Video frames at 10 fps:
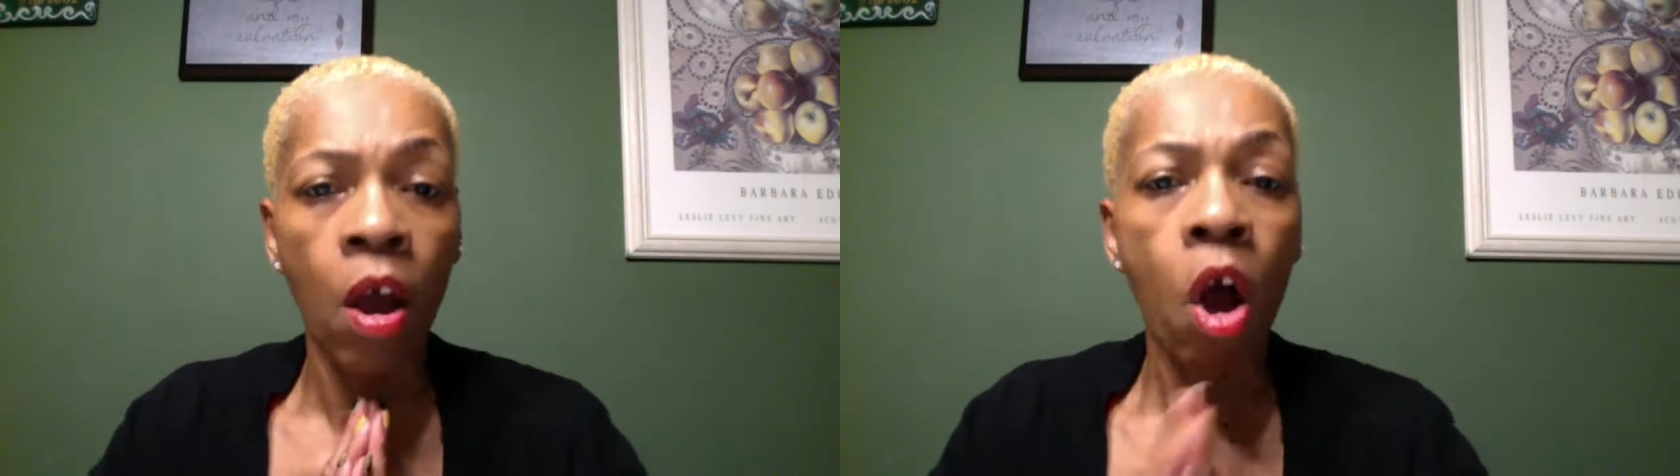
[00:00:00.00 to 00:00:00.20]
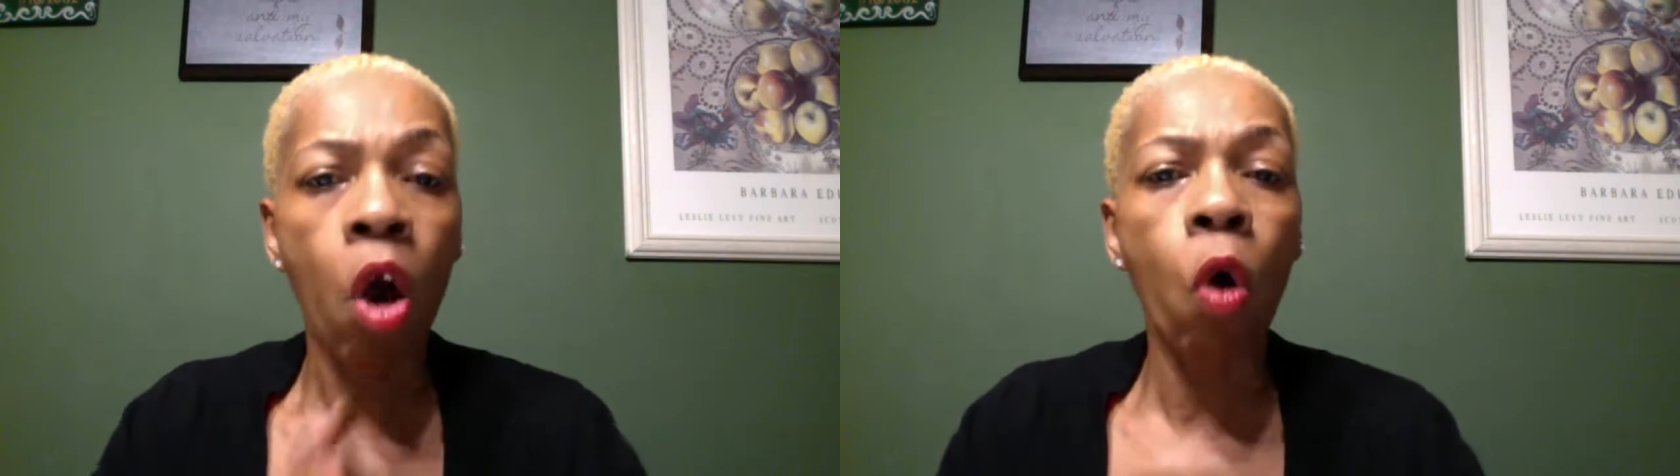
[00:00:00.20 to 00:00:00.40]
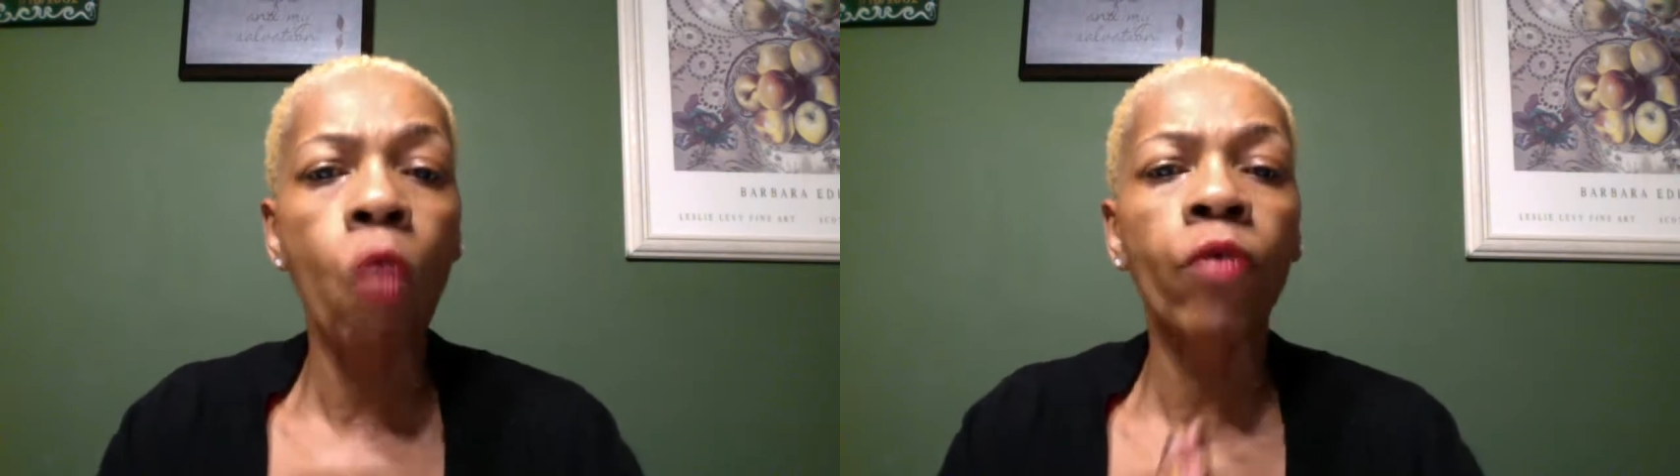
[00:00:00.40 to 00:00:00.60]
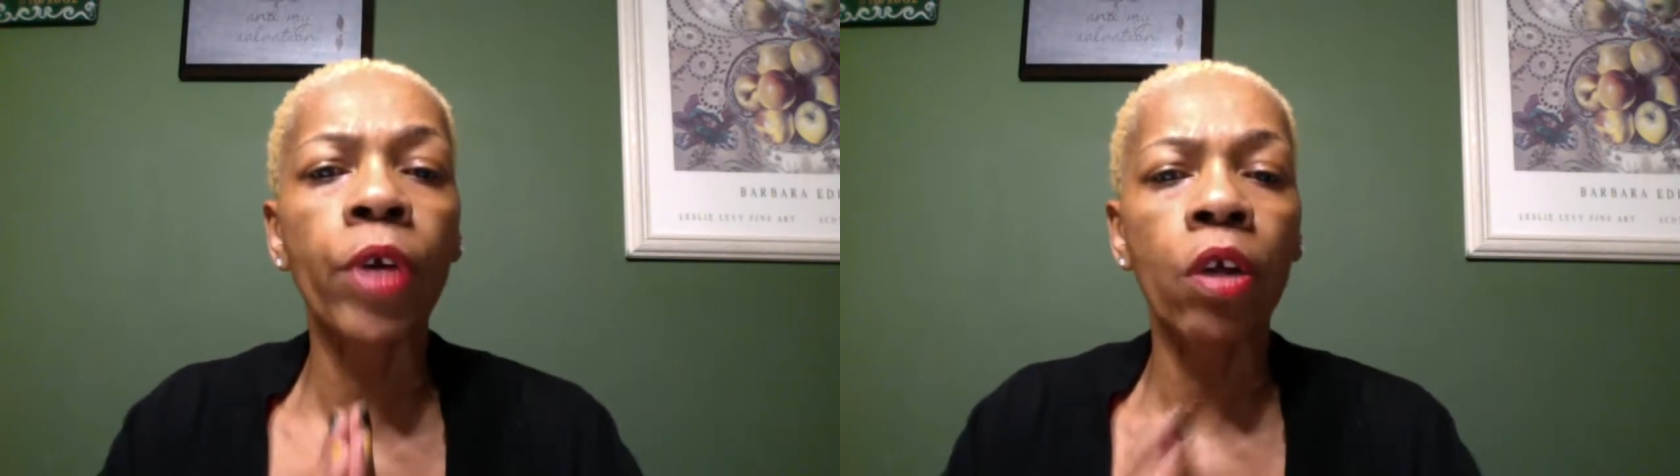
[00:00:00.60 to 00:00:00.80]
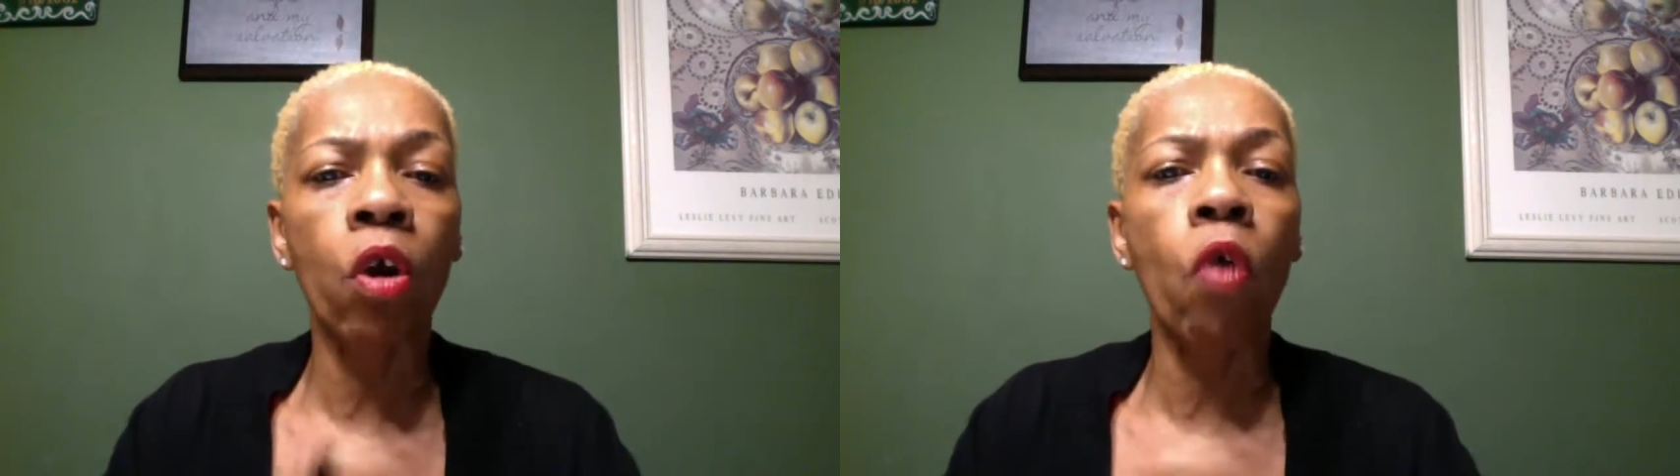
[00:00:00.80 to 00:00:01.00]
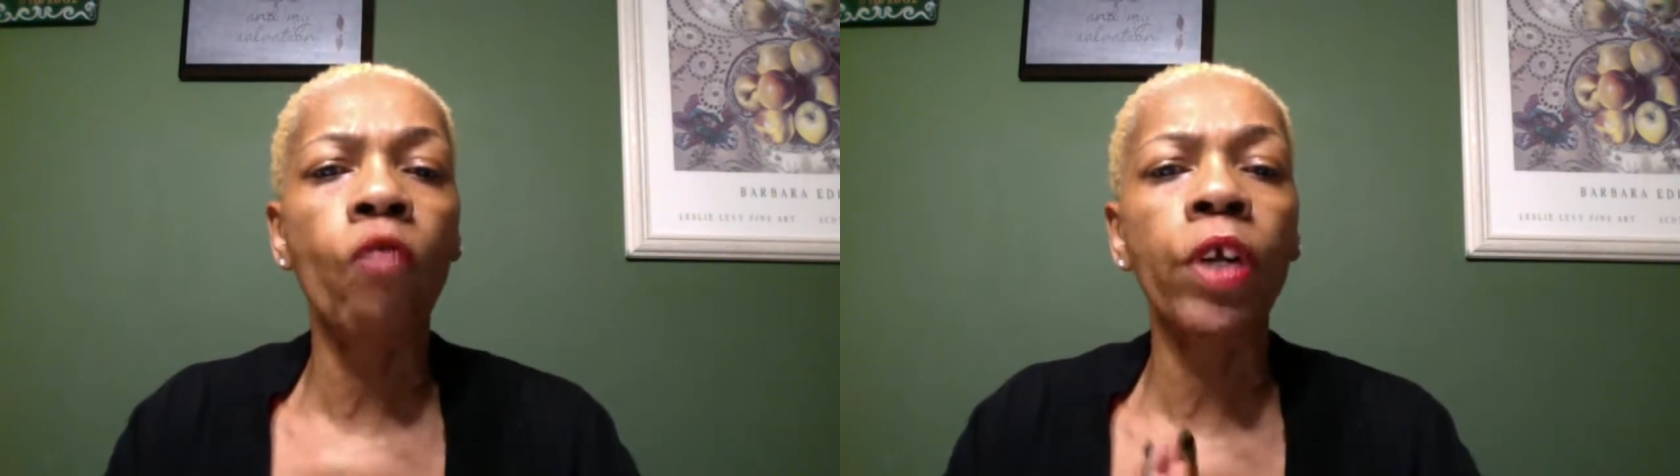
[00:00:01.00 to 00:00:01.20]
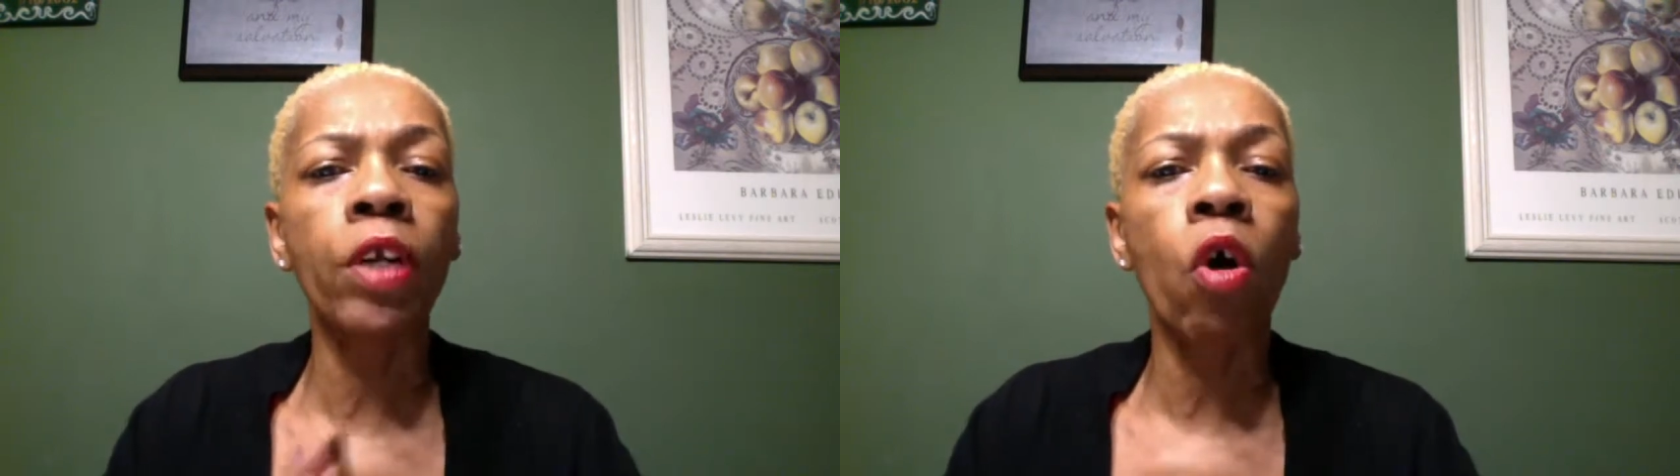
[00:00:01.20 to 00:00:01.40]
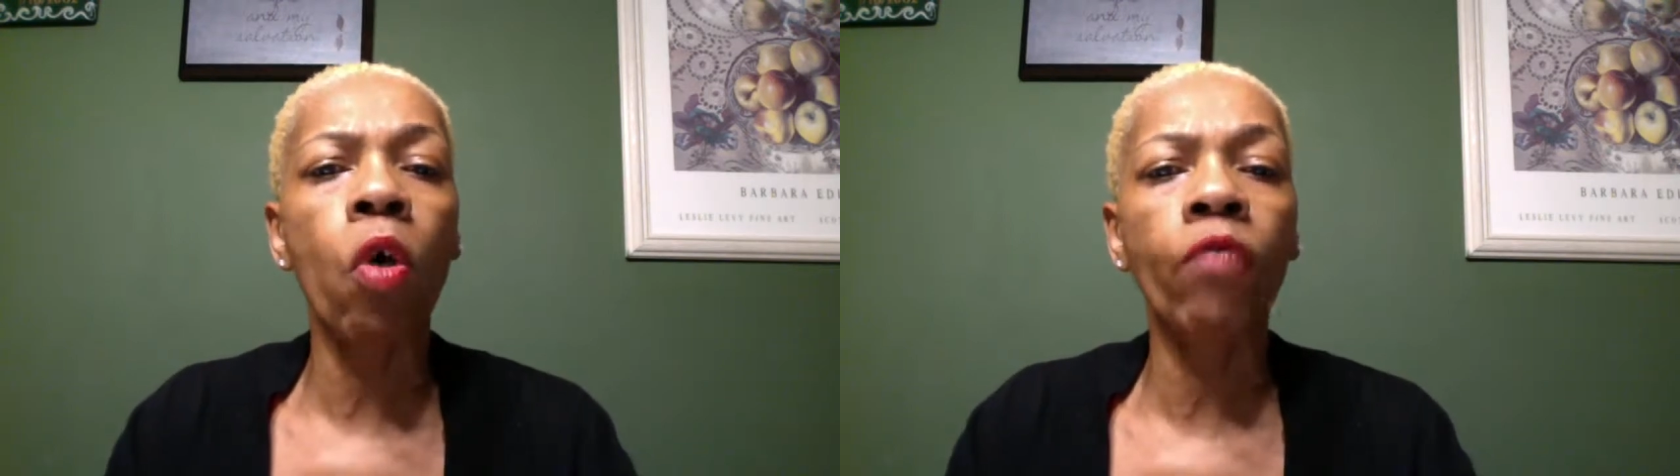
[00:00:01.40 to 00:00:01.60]
over and over
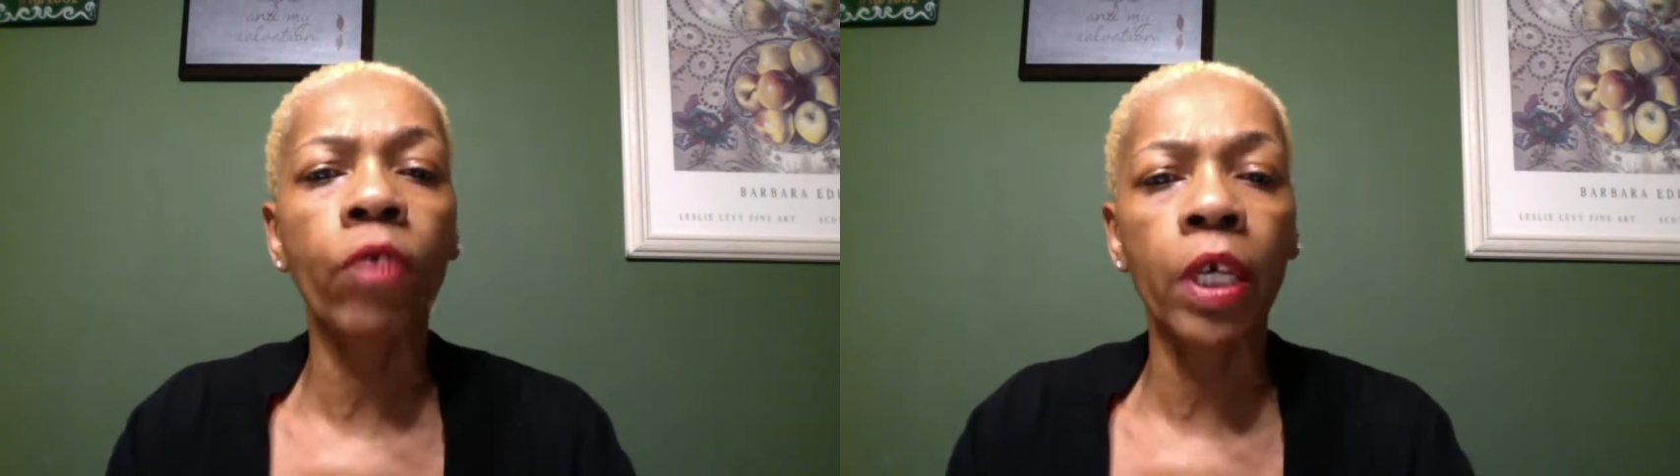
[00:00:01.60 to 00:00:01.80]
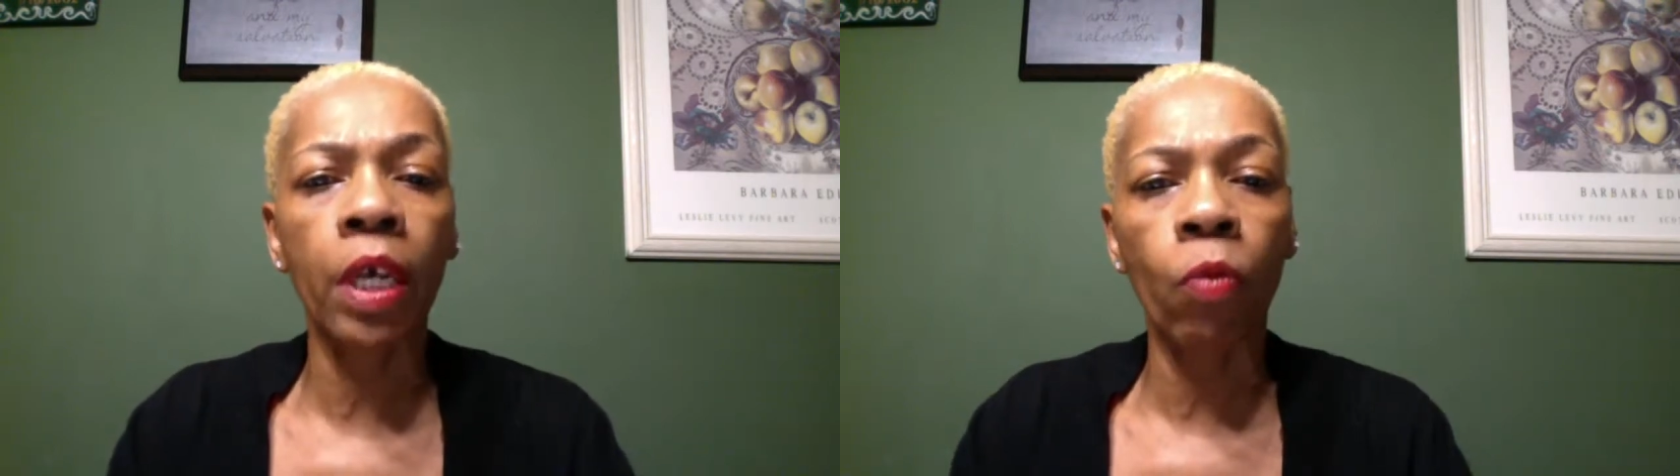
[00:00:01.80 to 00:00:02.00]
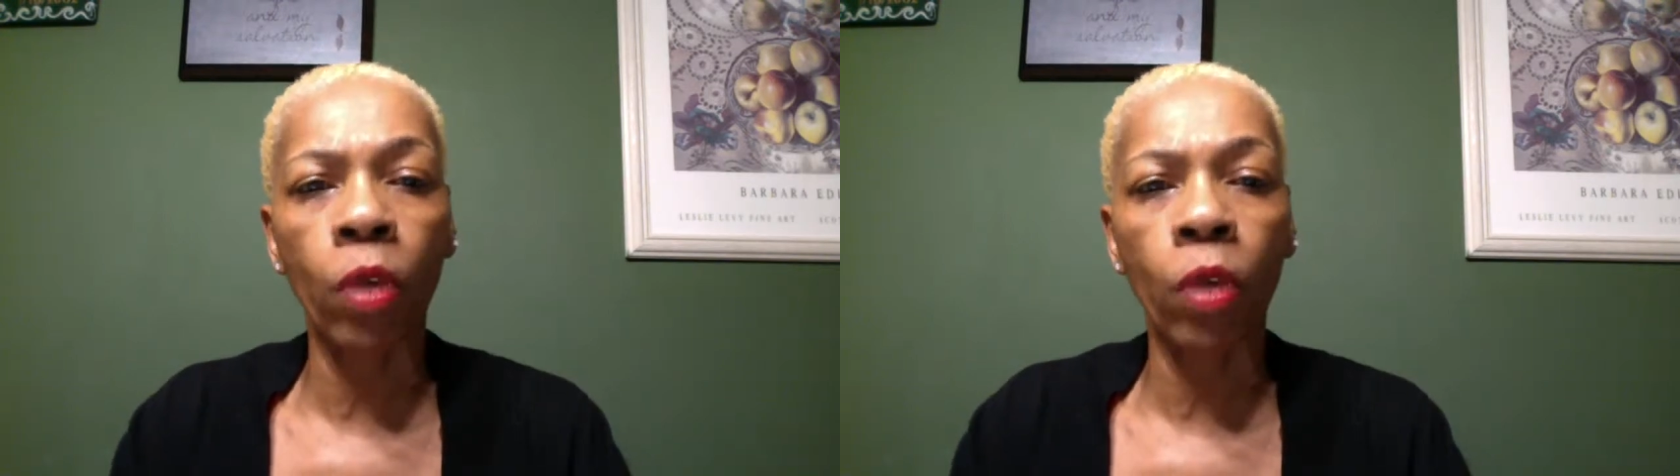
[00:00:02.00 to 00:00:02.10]
and over again,